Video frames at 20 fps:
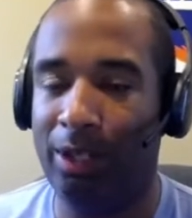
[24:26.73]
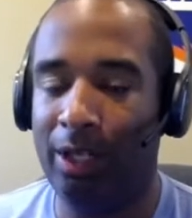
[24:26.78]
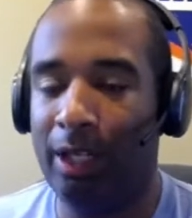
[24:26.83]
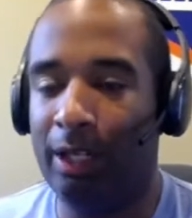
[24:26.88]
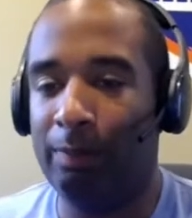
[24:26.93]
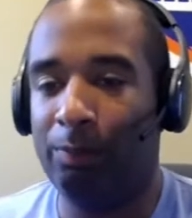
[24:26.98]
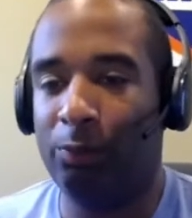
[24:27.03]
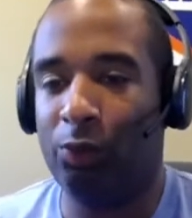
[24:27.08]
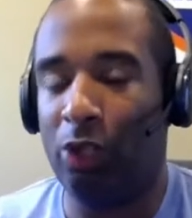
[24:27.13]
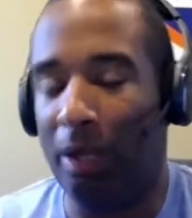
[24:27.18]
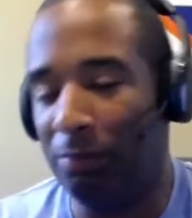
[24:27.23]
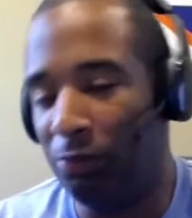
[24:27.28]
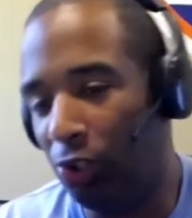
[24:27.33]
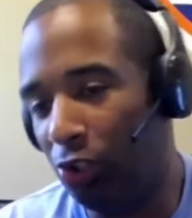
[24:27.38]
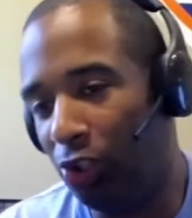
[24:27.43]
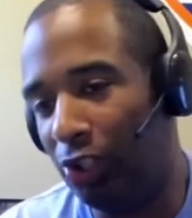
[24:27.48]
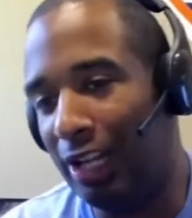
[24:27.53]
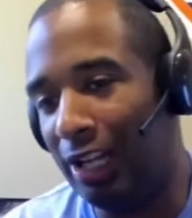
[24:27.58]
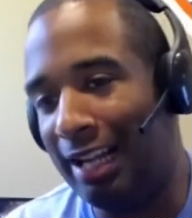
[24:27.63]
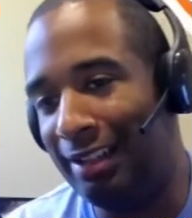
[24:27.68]
So I'm
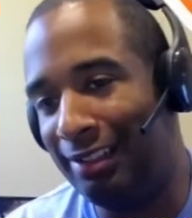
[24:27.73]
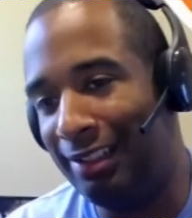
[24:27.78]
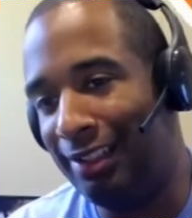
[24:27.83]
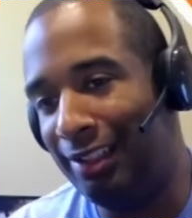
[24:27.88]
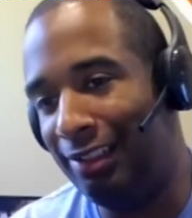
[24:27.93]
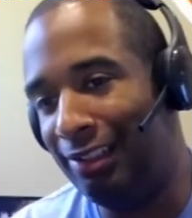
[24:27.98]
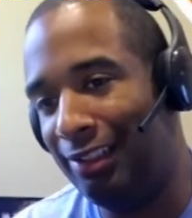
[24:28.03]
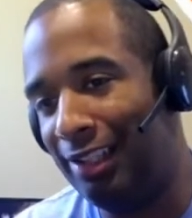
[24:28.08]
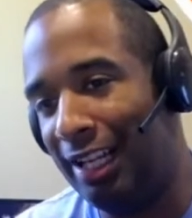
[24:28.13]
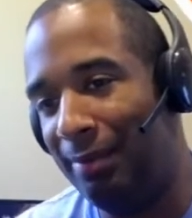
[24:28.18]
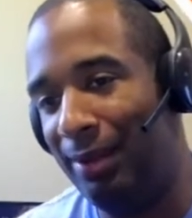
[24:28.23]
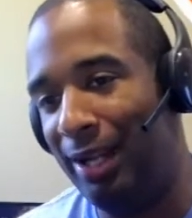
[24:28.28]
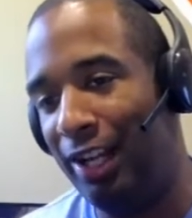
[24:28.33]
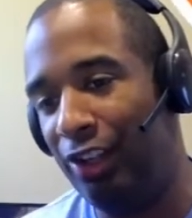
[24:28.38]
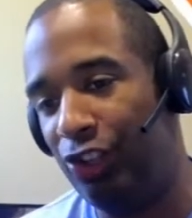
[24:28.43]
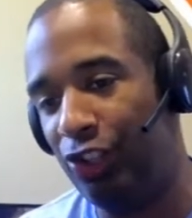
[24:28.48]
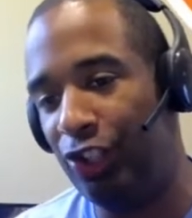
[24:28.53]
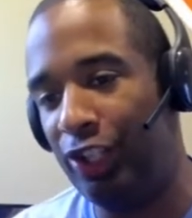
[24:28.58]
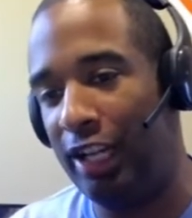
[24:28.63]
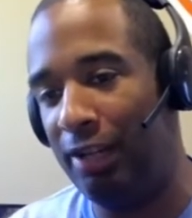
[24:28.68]
utilizing this time to
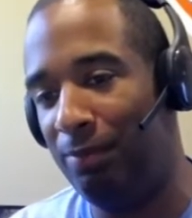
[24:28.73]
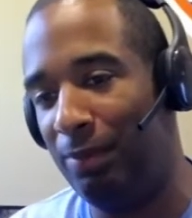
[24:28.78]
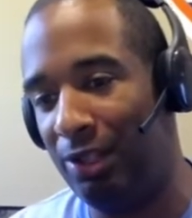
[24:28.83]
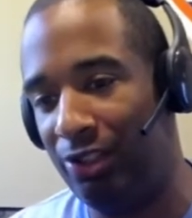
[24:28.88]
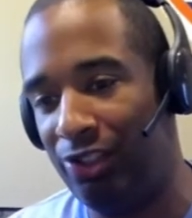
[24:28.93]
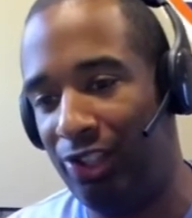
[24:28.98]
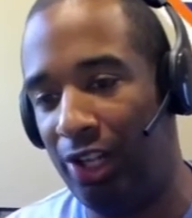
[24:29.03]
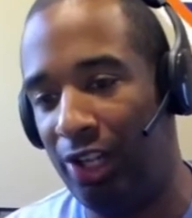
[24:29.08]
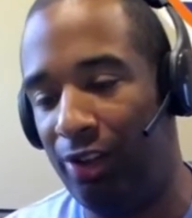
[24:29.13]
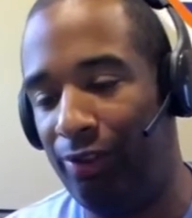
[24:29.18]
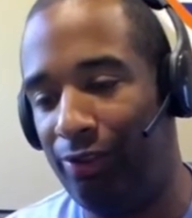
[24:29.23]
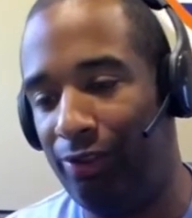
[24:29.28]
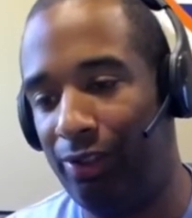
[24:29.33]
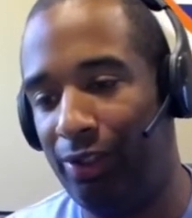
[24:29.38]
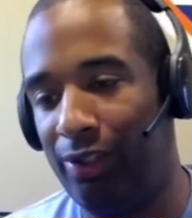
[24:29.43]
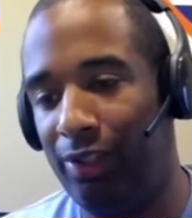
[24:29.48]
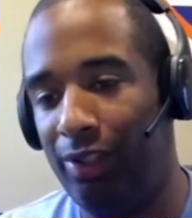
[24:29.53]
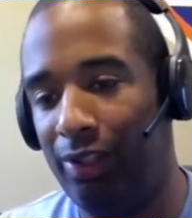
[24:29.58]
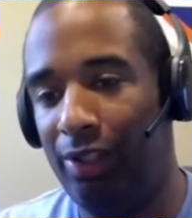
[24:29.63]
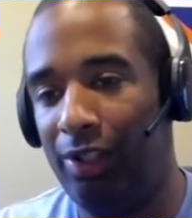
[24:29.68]
educate myself
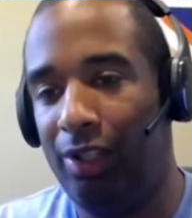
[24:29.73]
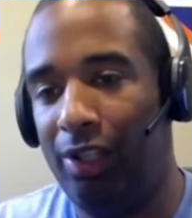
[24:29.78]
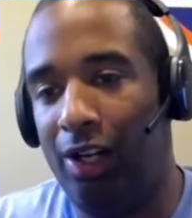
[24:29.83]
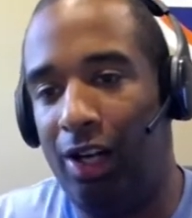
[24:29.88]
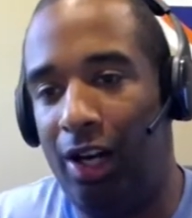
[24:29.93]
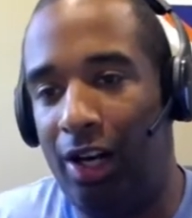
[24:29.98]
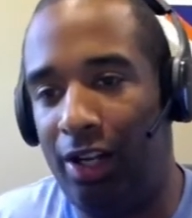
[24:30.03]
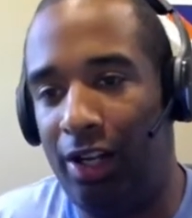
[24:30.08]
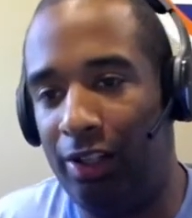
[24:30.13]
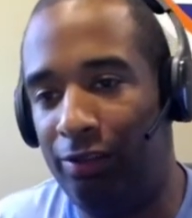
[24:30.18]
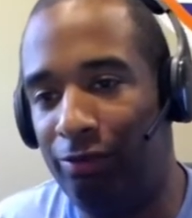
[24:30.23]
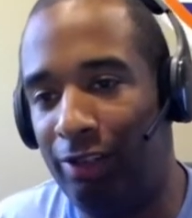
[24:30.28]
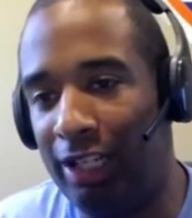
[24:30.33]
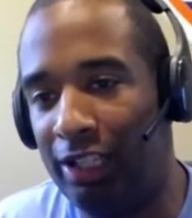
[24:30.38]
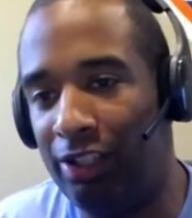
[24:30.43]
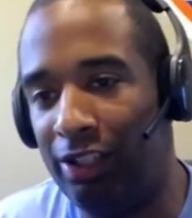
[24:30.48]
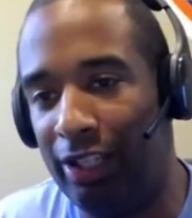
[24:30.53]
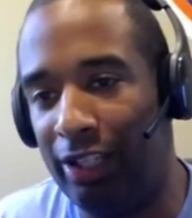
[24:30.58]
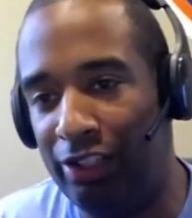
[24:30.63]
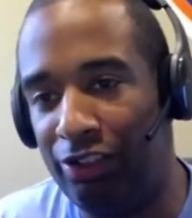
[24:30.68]
on
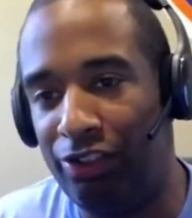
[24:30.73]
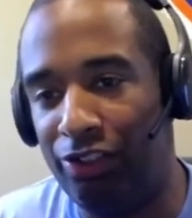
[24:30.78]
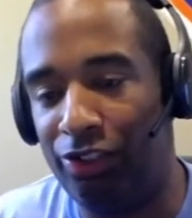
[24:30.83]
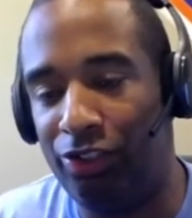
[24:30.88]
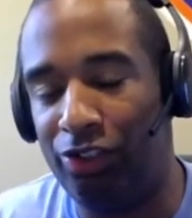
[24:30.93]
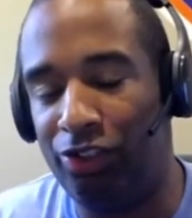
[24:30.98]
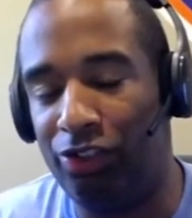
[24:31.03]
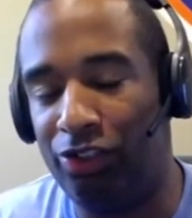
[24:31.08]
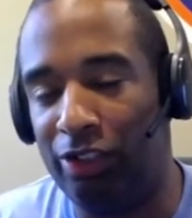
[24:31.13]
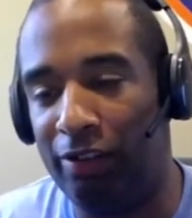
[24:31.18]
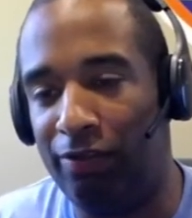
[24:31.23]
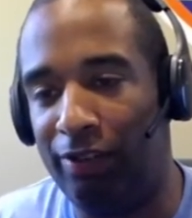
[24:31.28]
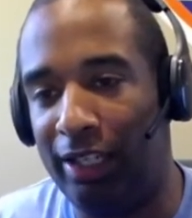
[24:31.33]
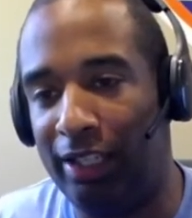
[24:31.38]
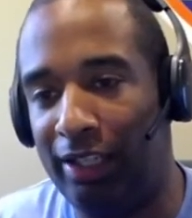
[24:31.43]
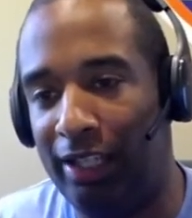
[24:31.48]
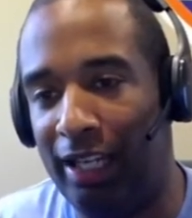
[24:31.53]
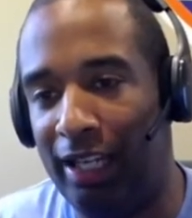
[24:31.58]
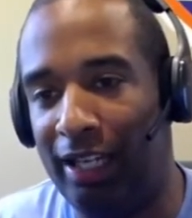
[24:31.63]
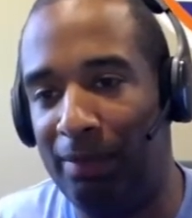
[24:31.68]
regulations and stuff like
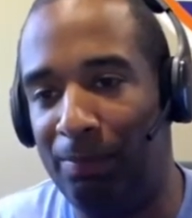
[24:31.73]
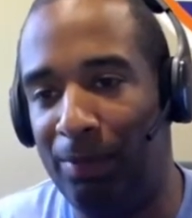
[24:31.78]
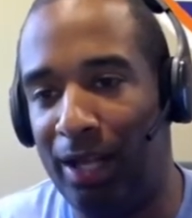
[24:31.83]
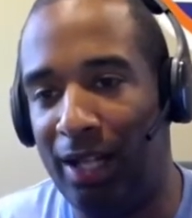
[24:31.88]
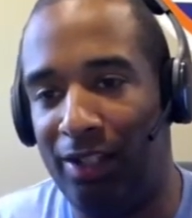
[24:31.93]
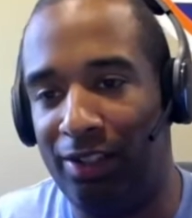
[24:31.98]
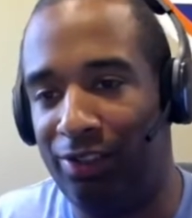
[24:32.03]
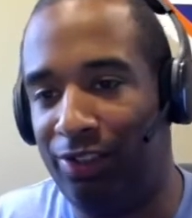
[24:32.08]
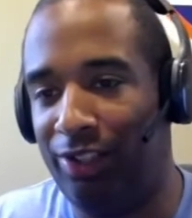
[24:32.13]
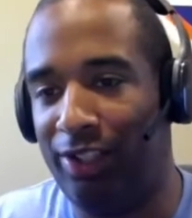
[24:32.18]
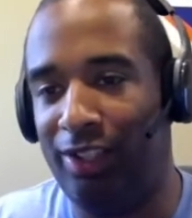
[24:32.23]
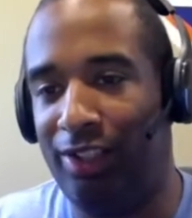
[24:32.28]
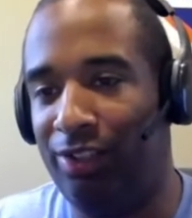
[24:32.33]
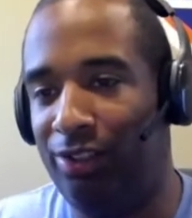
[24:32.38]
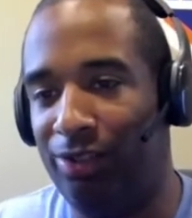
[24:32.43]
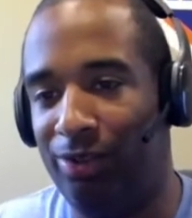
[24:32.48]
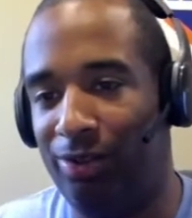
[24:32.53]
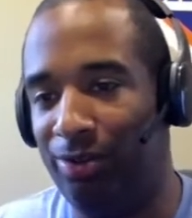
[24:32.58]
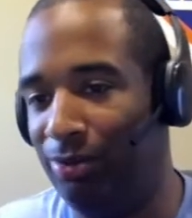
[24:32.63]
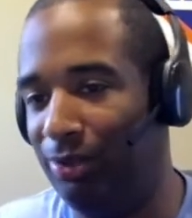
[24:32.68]
that, and policies
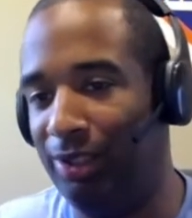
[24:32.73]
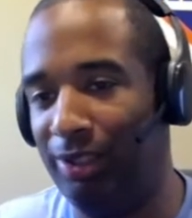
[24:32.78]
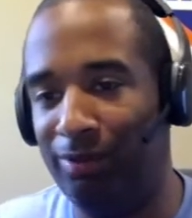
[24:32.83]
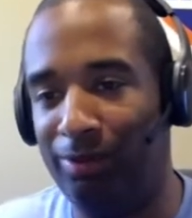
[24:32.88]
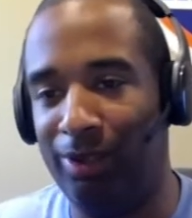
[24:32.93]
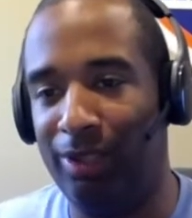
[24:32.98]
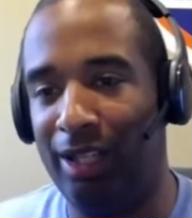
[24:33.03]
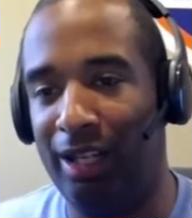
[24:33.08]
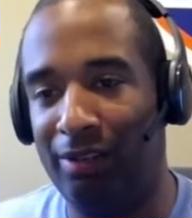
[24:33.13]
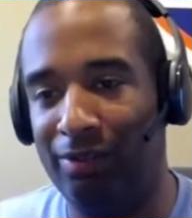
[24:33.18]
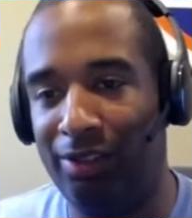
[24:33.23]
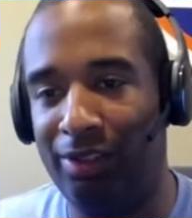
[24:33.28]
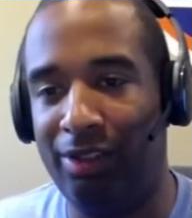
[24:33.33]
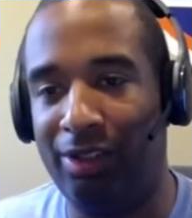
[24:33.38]
or whatever,